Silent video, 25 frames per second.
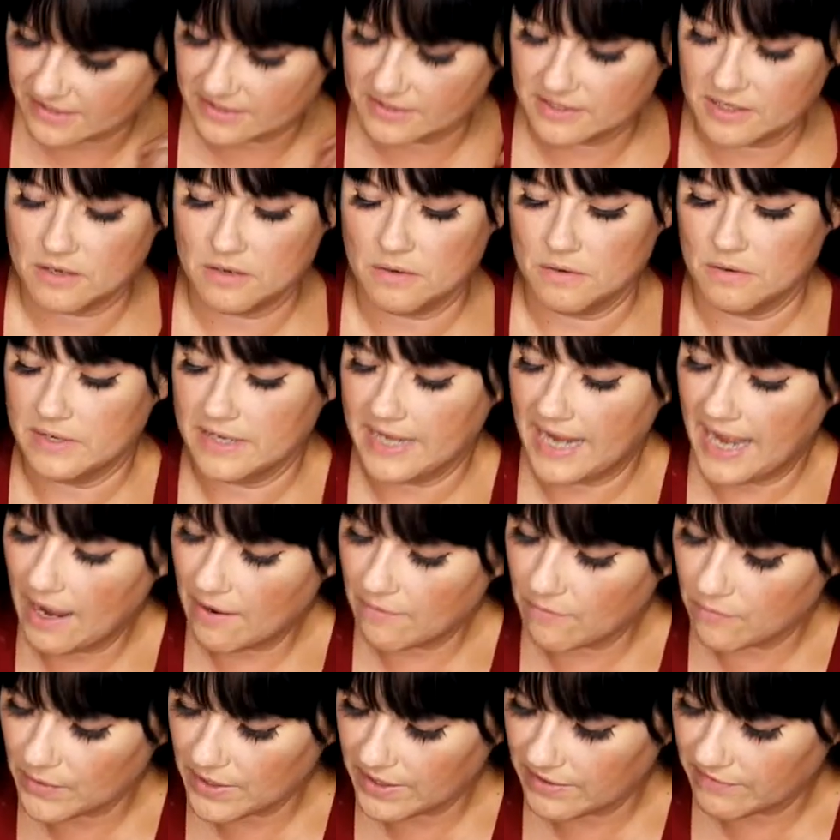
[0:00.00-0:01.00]
so
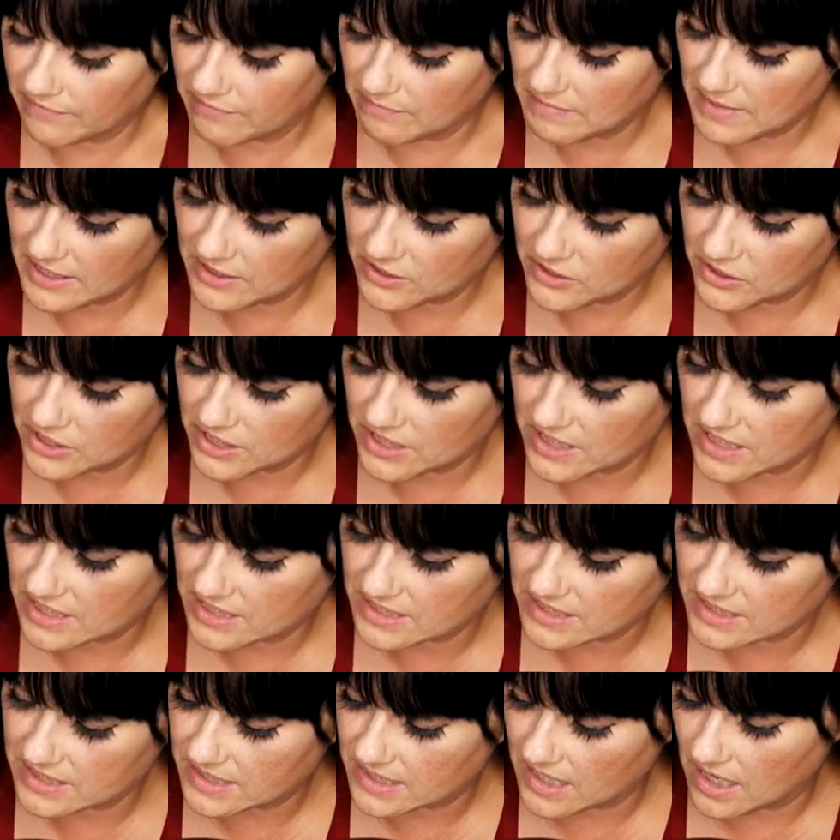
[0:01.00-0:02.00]
now we've
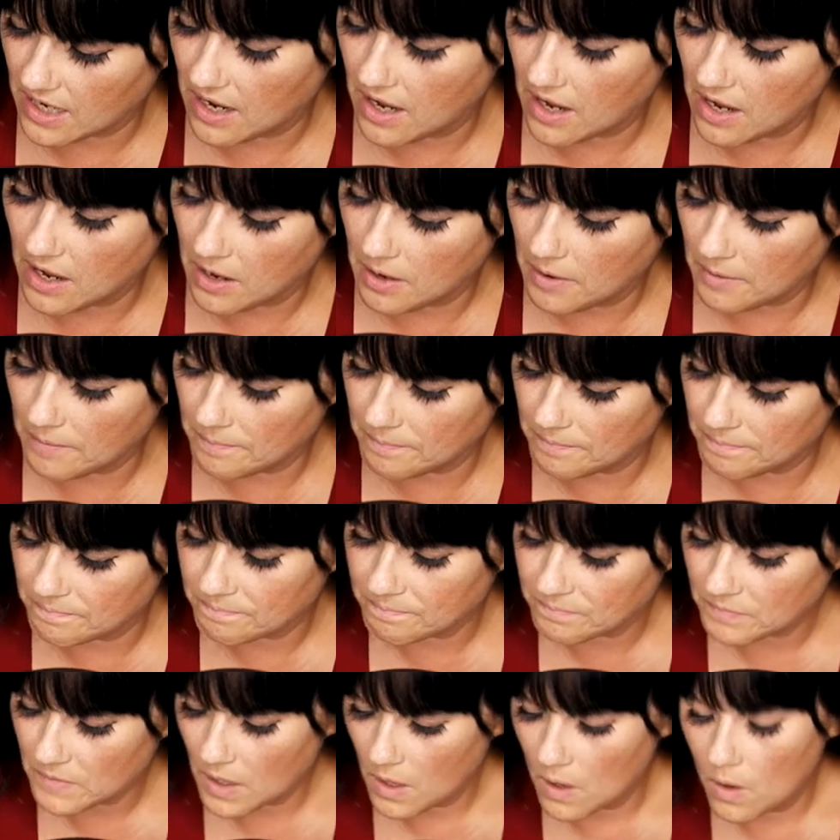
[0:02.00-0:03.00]
mentioned
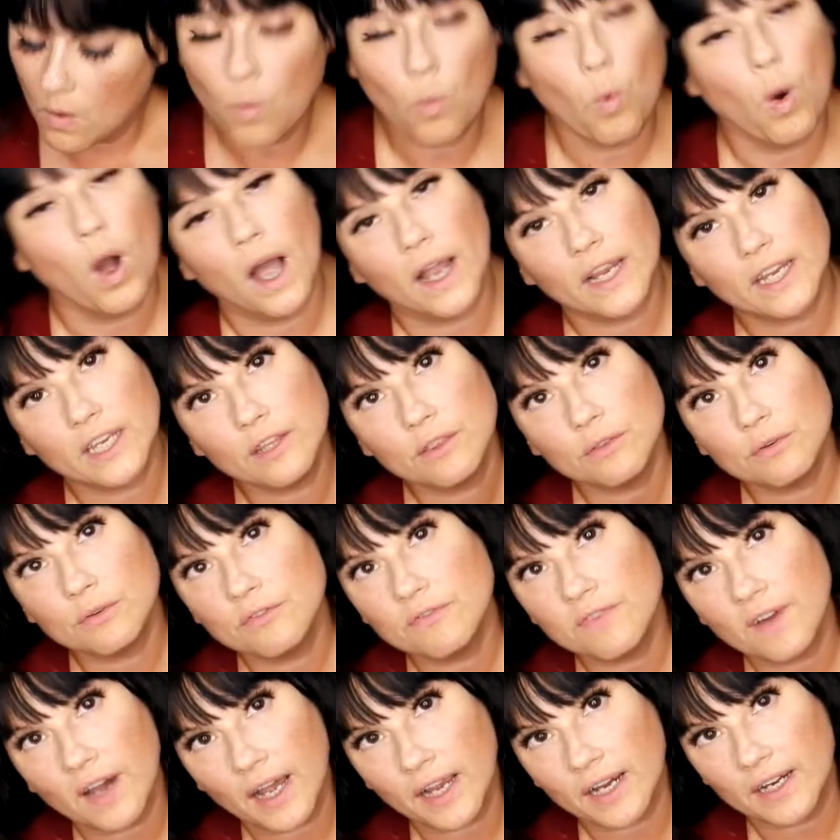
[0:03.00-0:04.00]
Walking Through
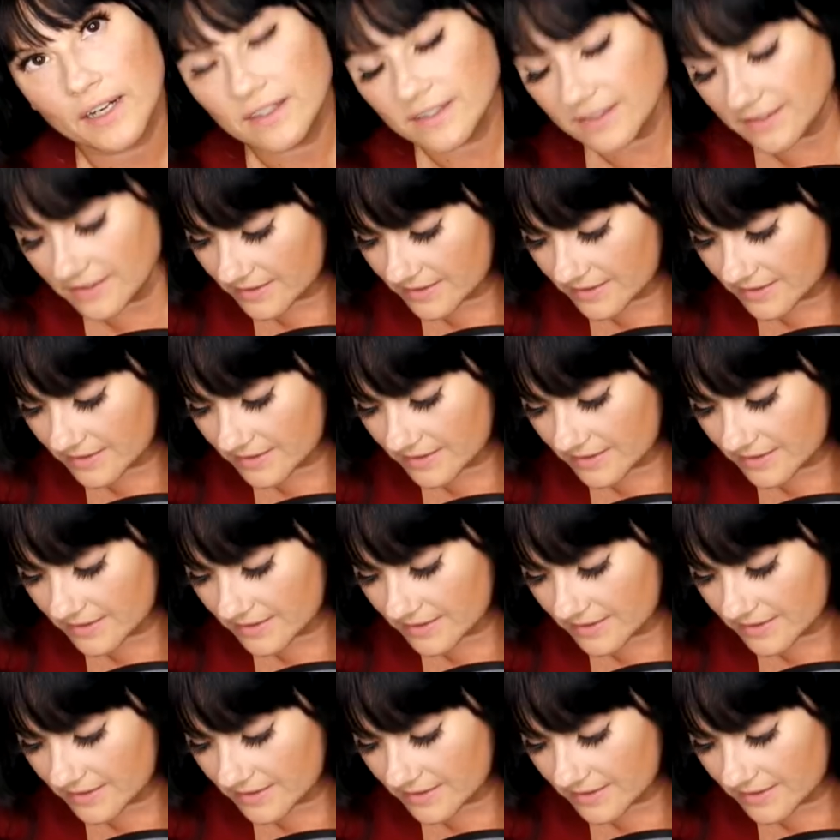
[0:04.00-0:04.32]
Fire.